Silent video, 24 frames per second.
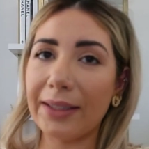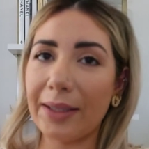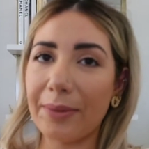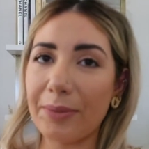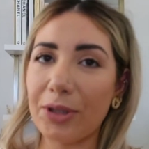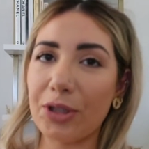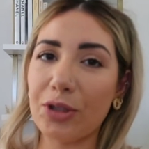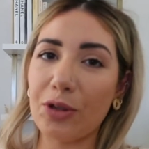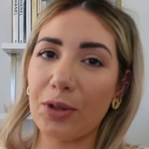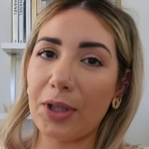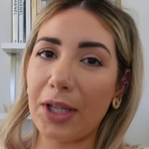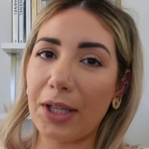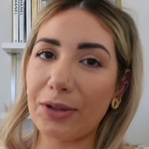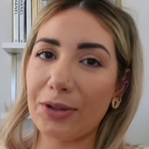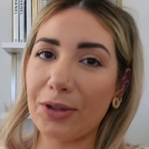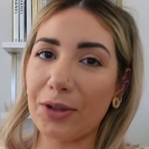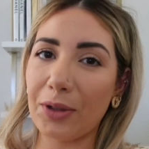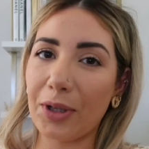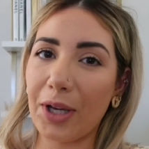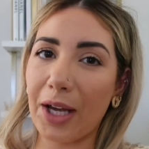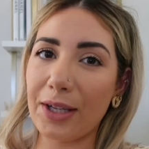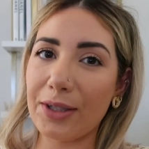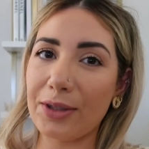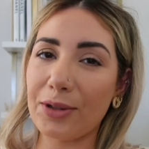Let me show that
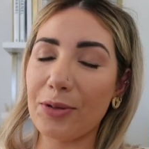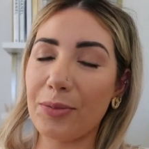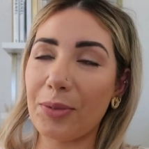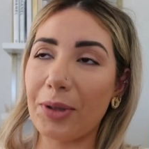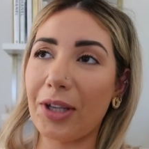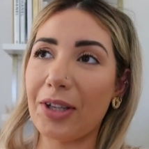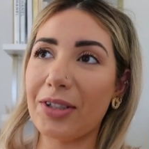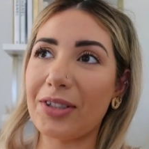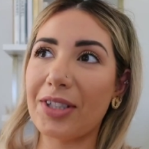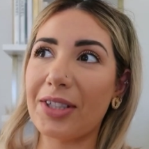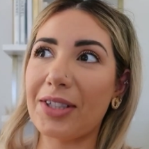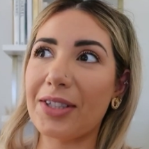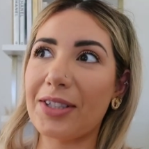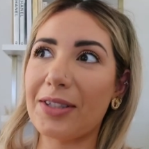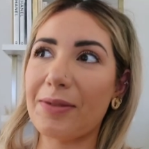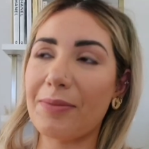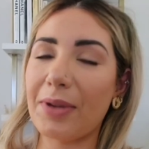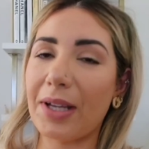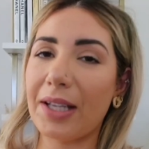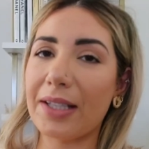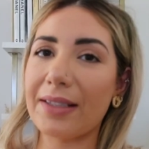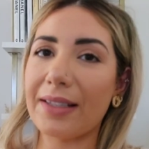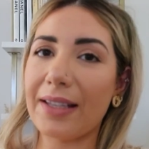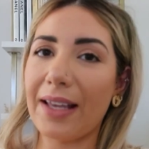to you guys too because it
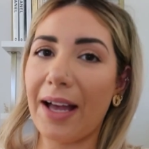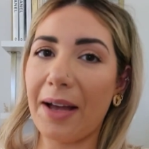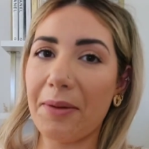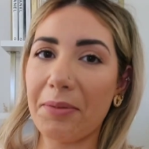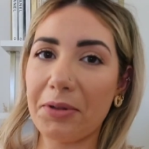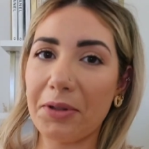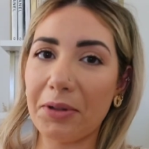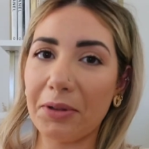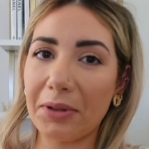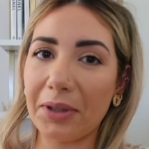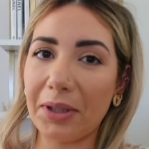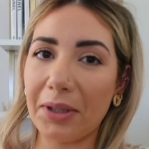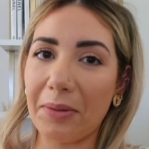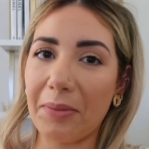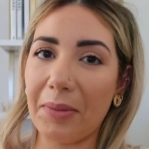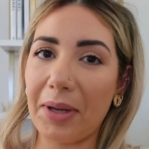smells absolutely